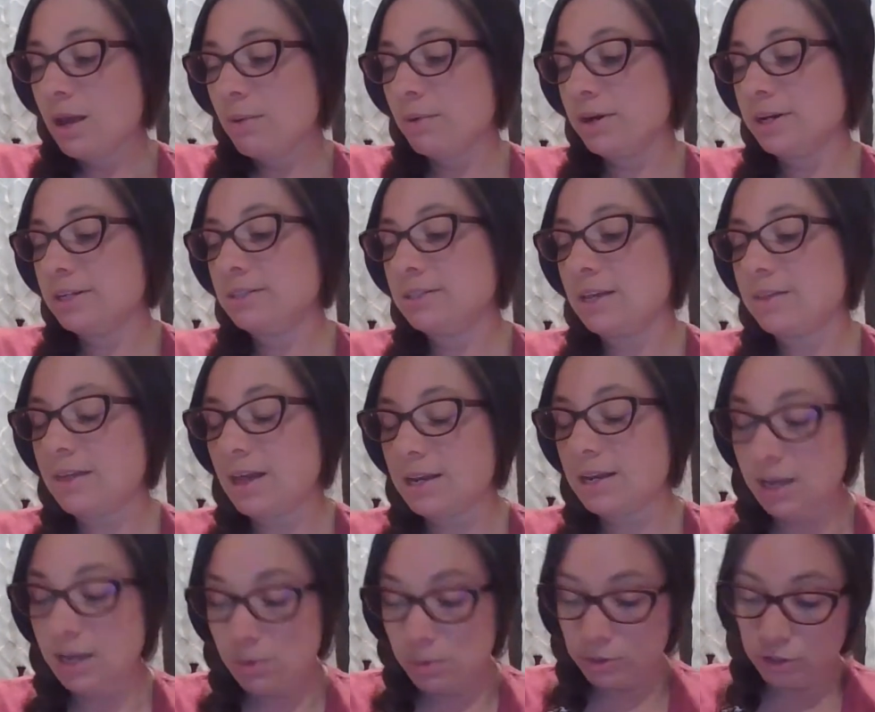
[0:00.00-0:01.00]
We're going to set that
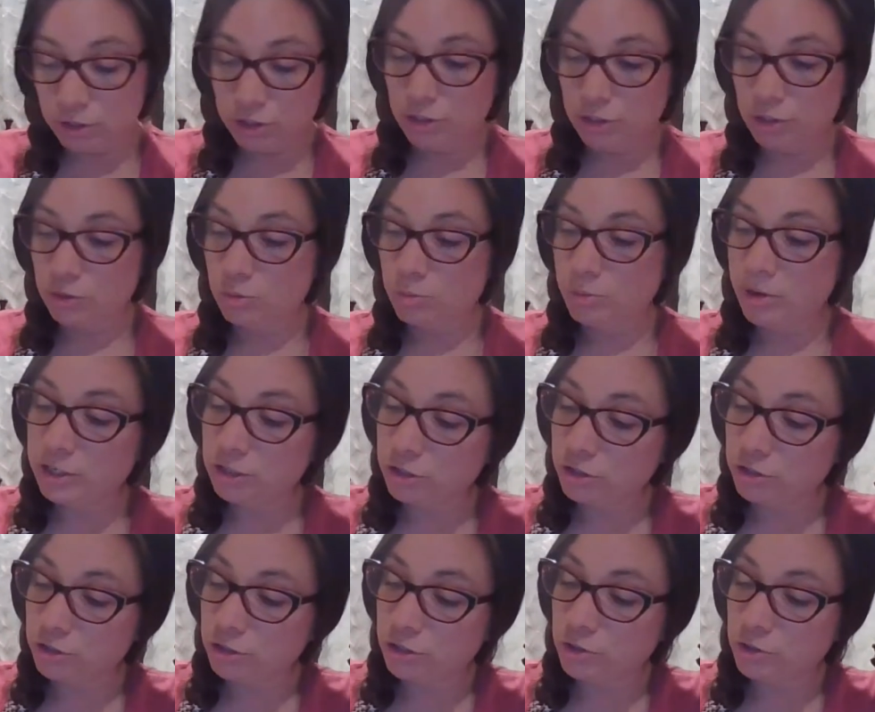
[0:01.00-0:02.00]
equal to pressure
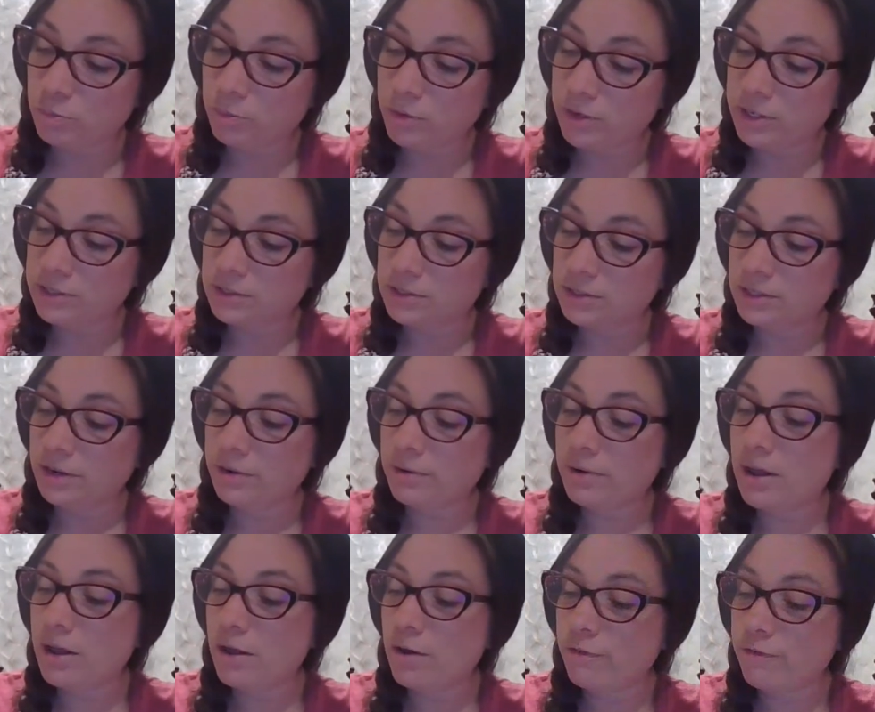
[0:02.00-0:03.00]
2,
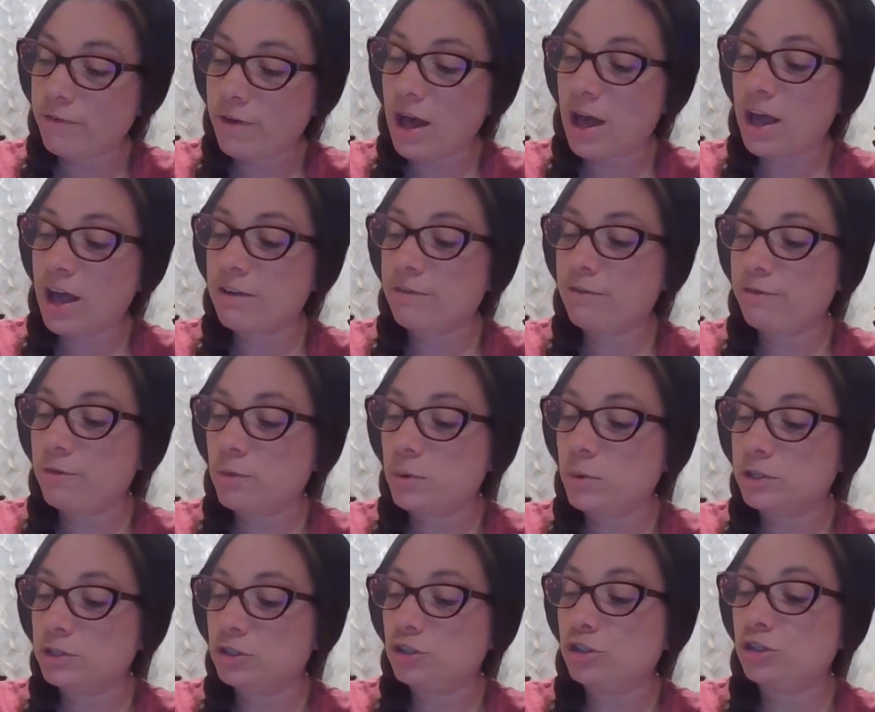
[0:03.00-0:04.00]

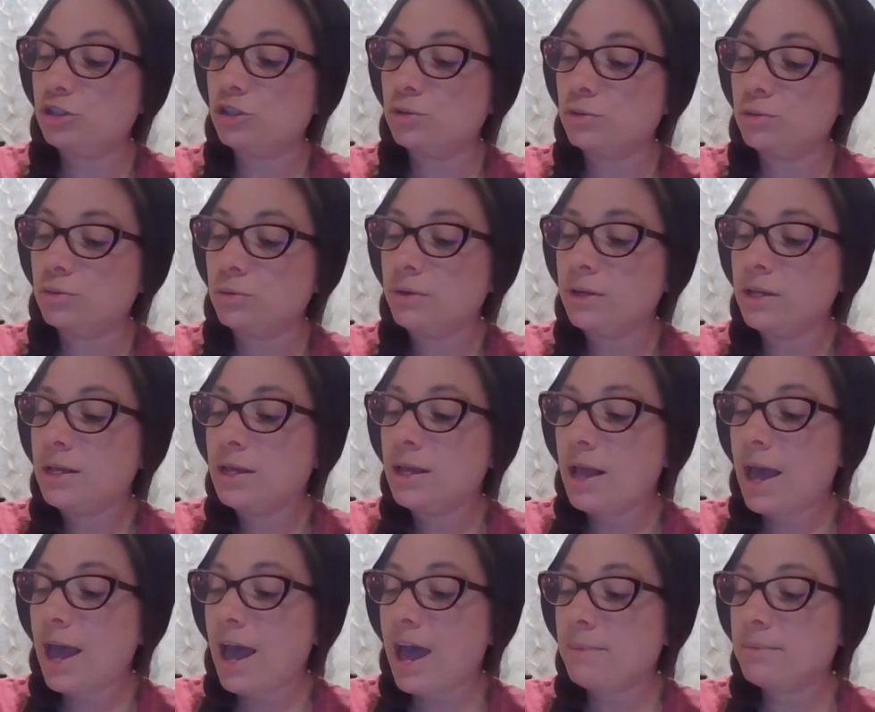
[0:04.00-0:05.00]
0.0542
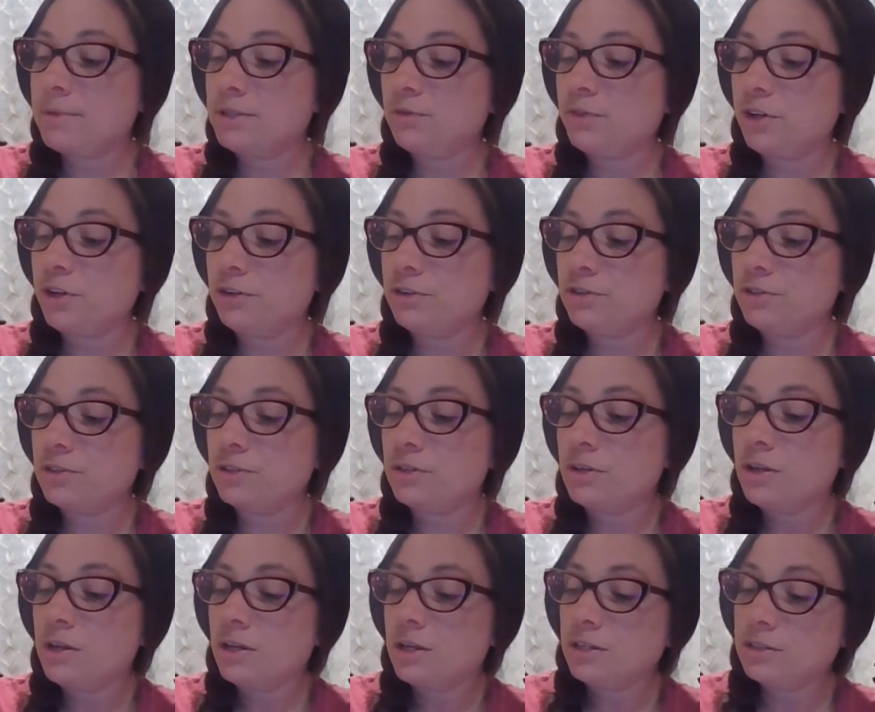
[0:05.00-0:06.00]
atmospheres
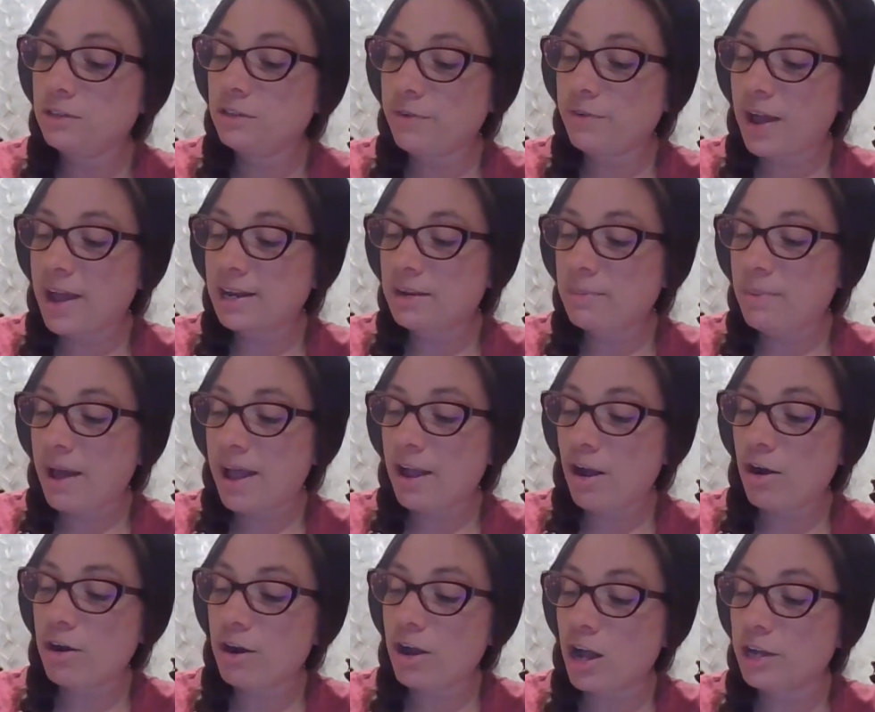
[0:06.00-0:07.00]
divided by
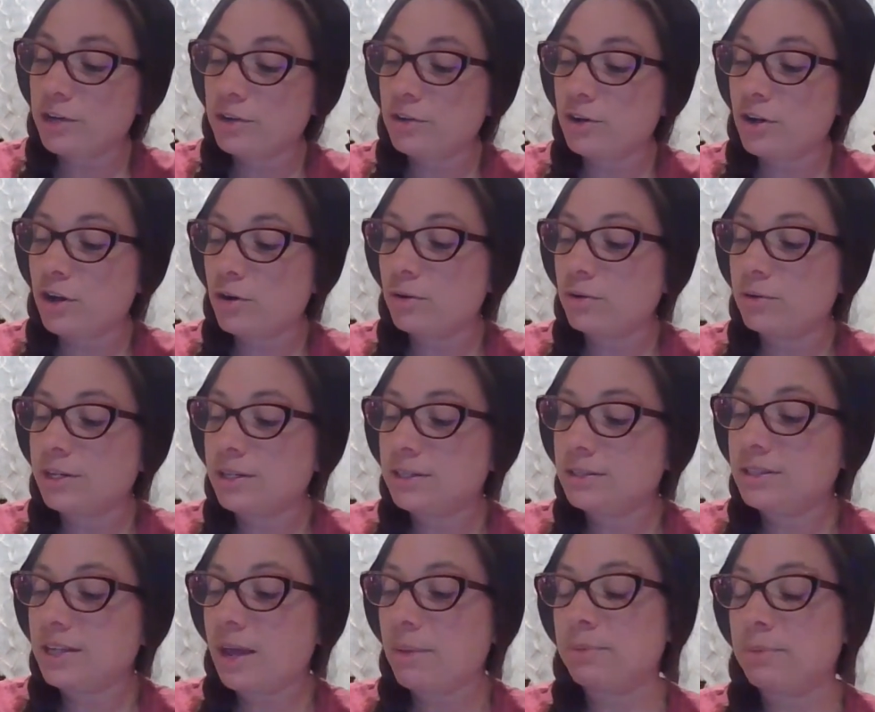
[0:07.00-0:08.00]
our unknown
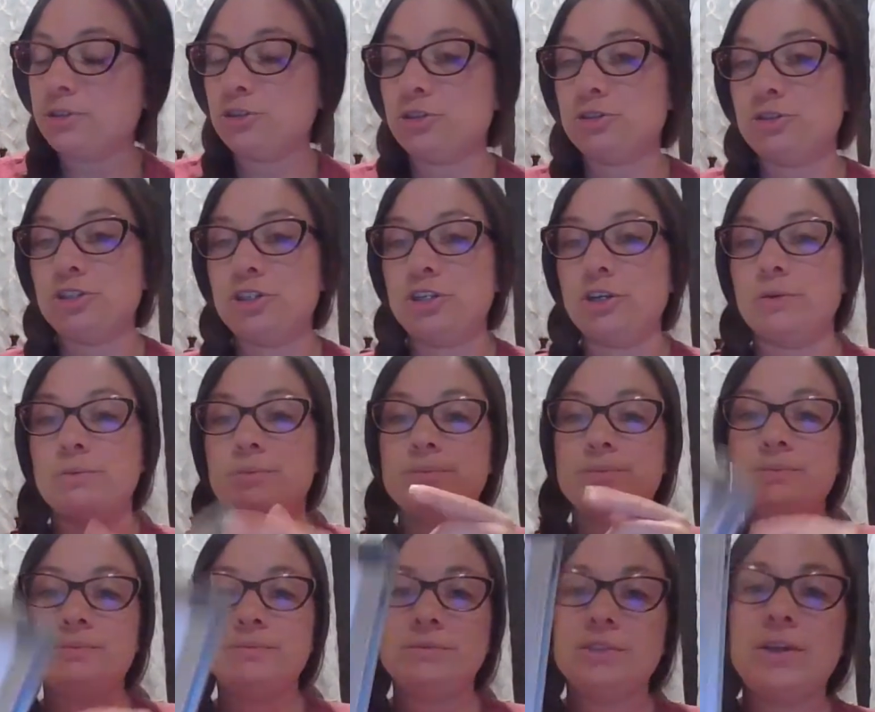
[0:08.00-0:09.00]
temperature 2.
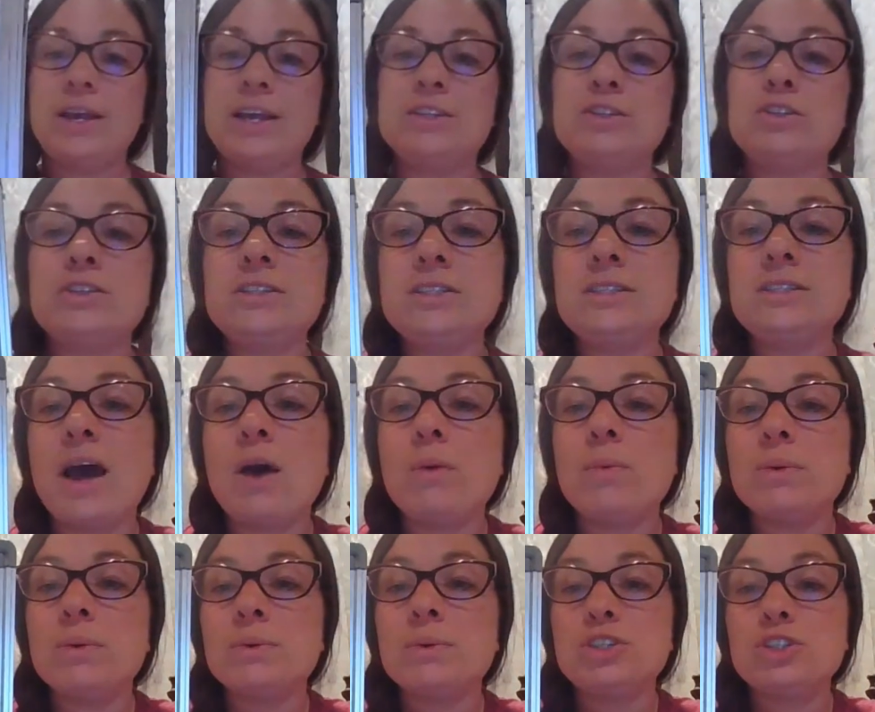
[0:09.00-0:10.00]
Okay, so this is how
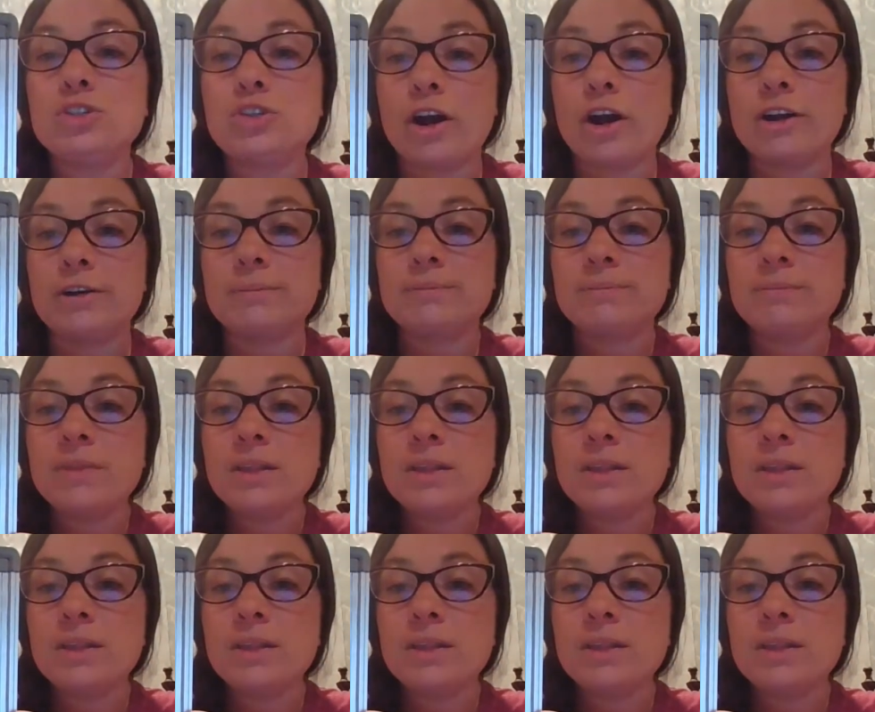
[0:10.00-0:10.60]
we would start.